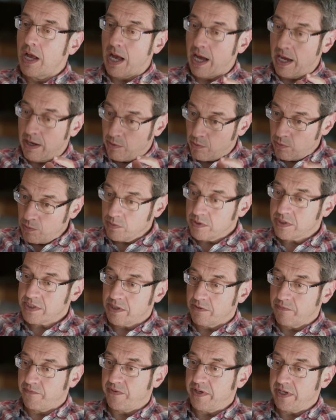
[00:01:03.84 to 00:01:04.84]
I
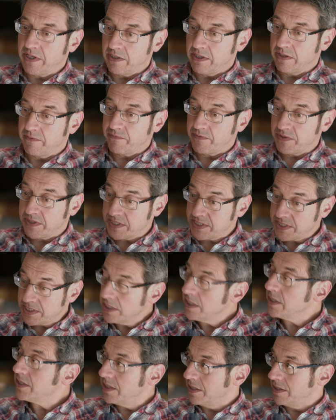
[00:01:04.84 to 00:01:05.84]
also feel that for
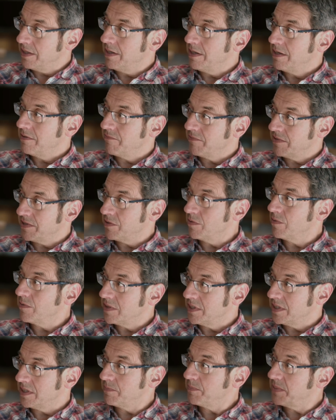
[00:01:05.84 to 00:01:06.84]
certain
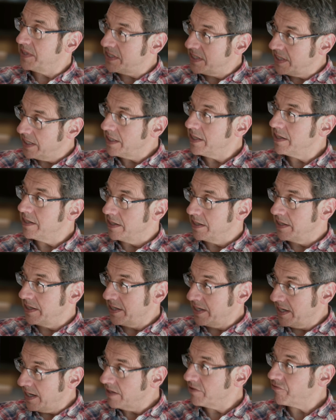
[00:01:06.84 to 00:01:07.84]
resources, particularly
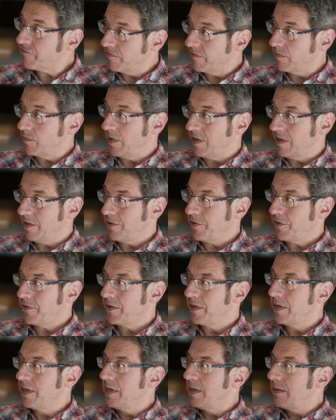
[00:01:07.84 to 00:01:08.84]
natural wealth,
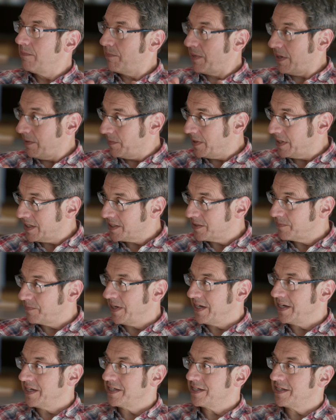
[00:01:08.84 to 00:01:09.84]
public
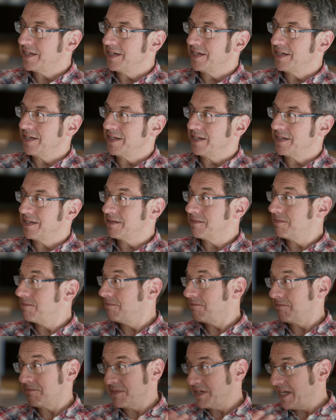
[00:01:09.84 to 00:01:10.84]
spaces,
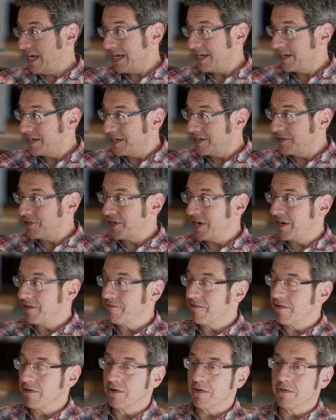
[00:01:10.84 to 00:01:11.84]
land in
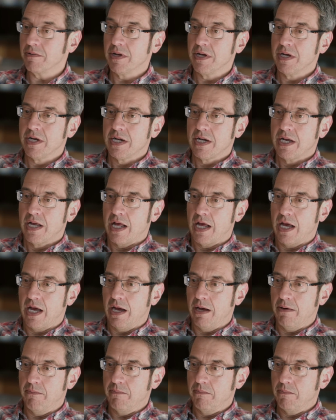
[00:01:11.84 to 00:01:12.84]
general,
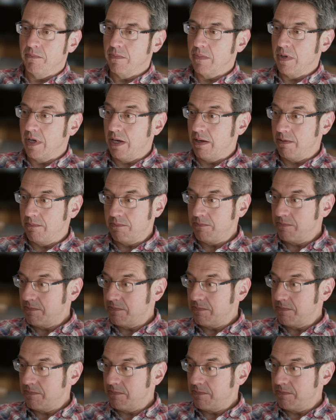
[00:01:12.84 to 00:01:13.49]
the